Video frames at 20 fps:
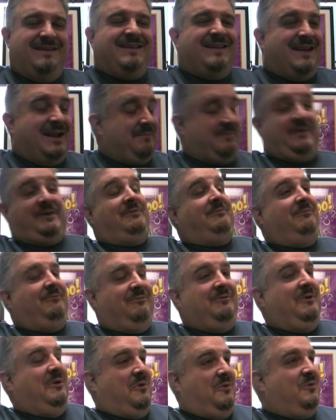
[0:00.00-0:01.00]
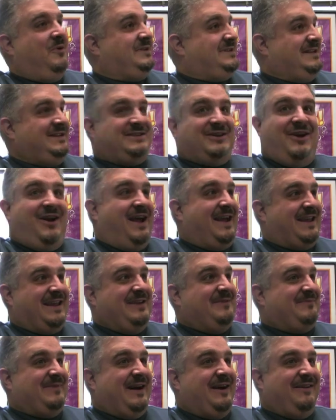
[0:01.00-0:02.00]
I'm thinking, what's he talking
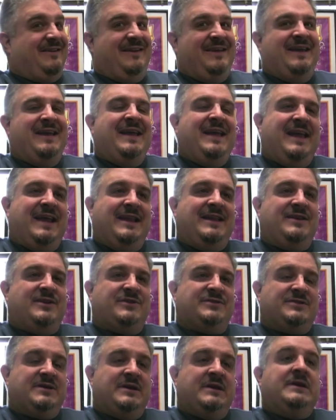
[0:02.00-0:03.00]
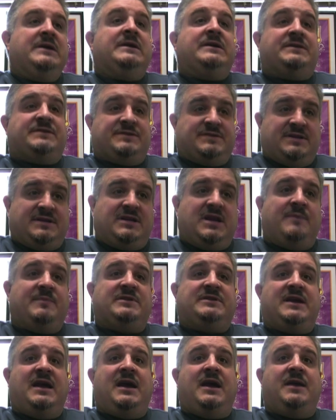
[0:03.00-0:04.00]
about? And he goes, "There's going to come a
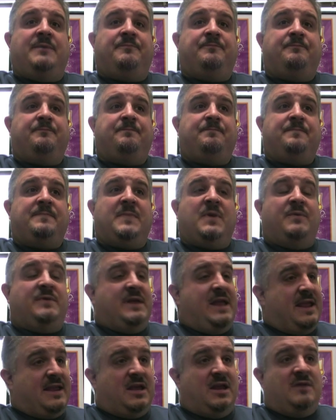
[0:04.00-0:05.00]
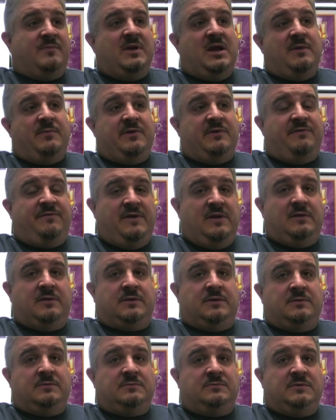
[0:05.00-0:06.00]
time when you ain't going to be able to feel her
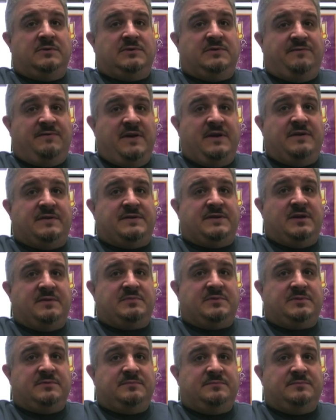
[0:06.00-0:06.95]
with your fingertips."